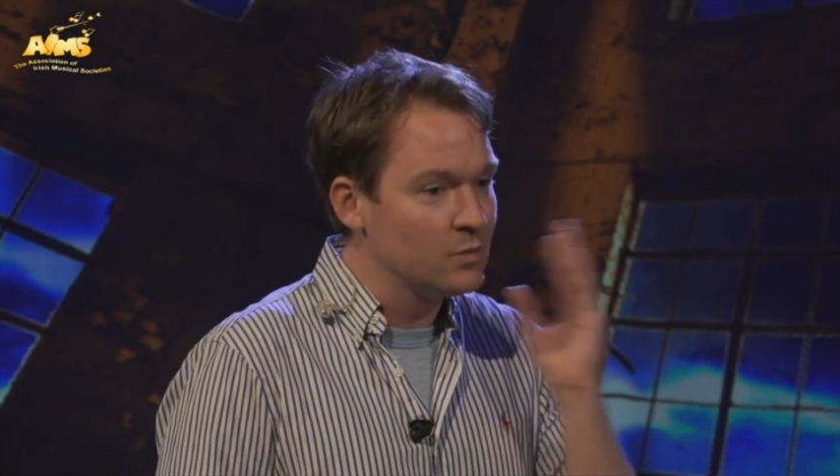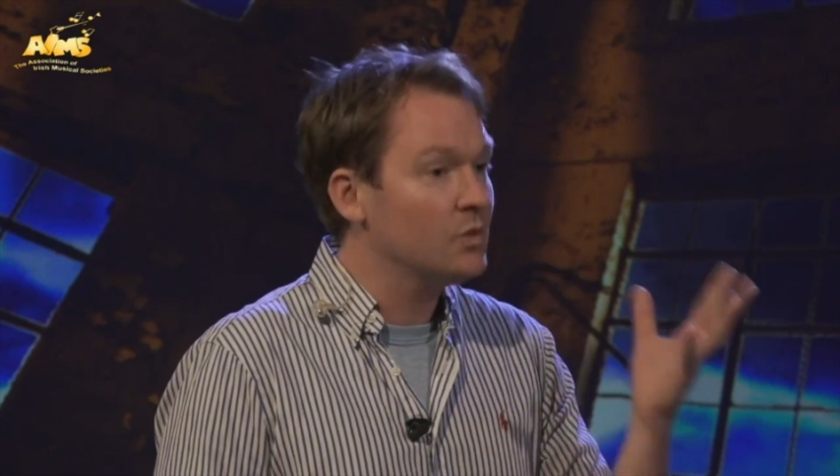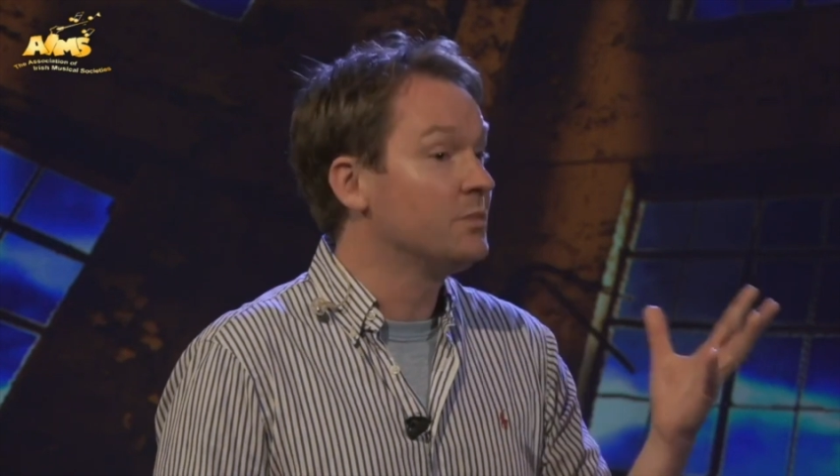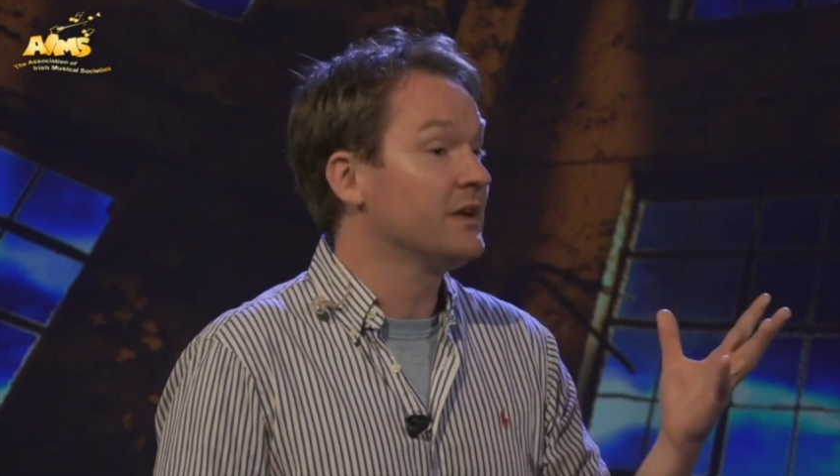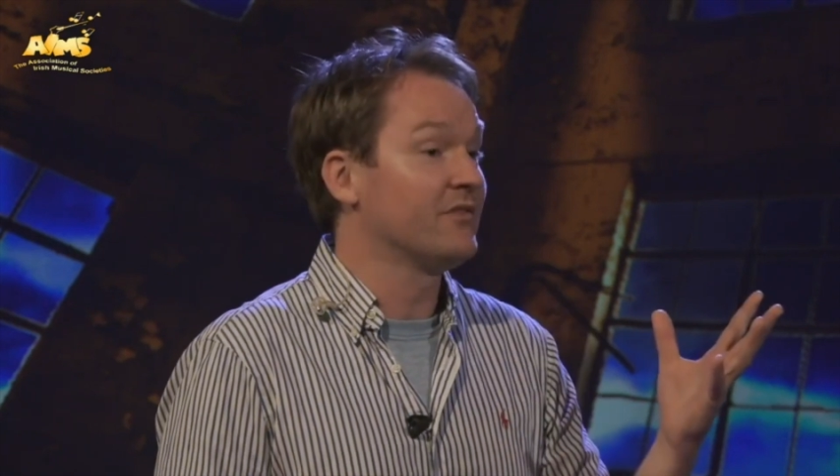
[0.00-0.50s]

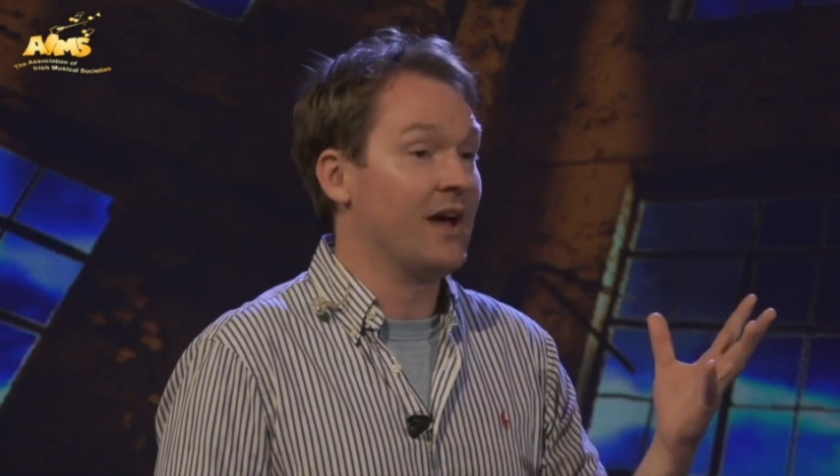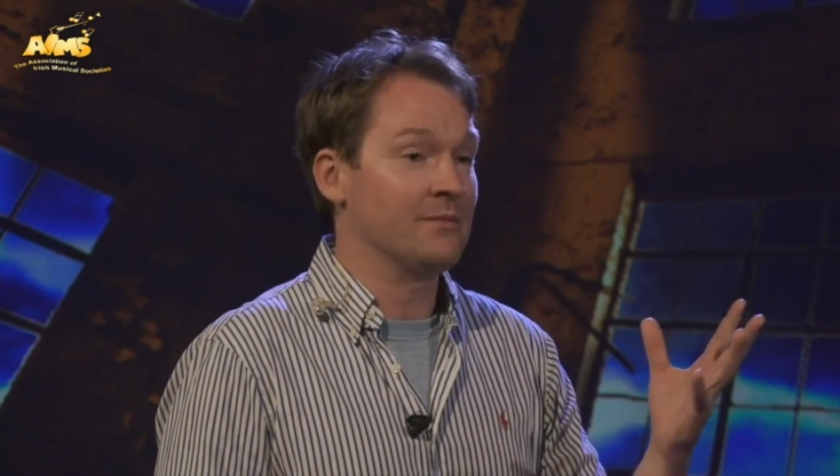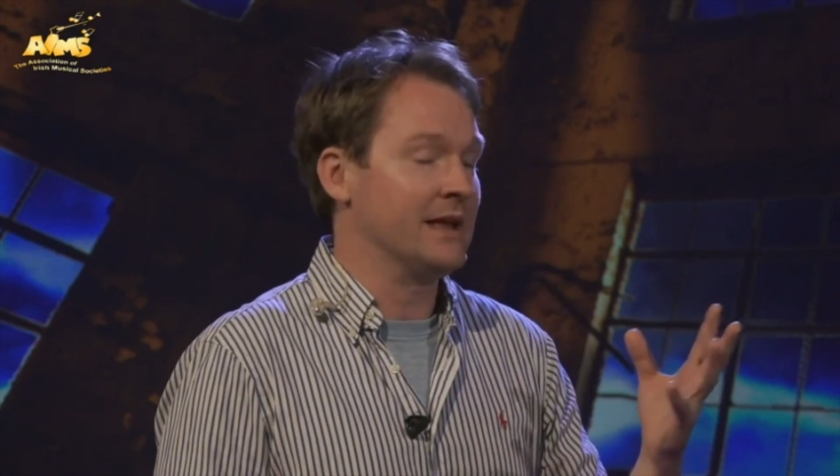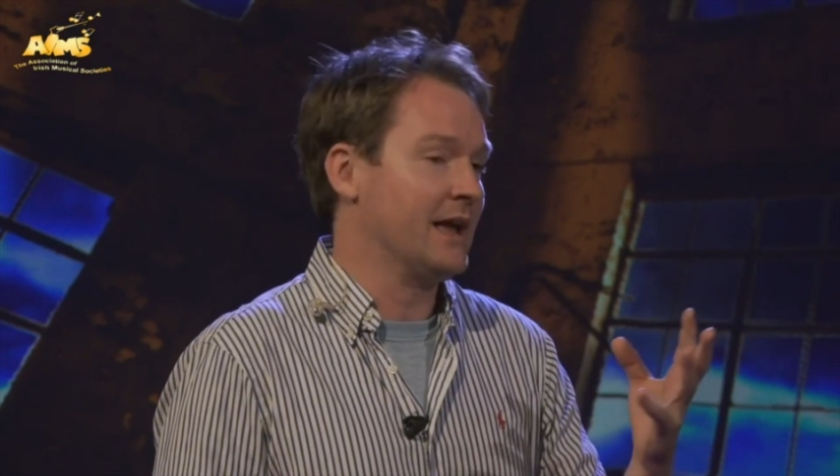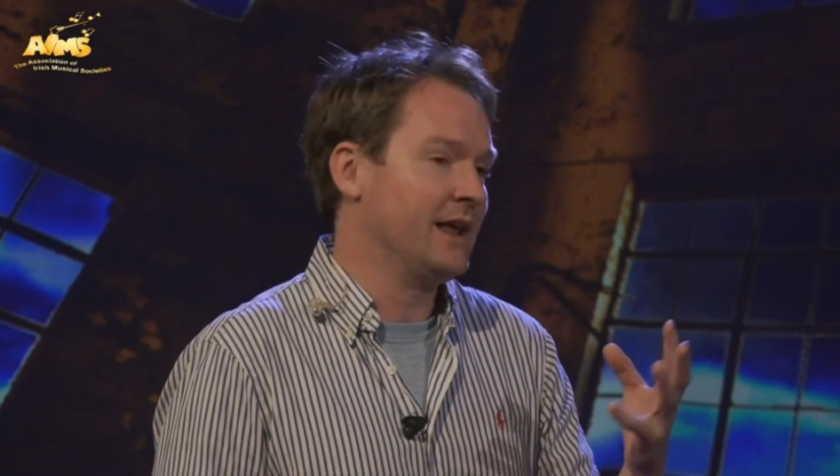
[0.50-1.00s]
one big family,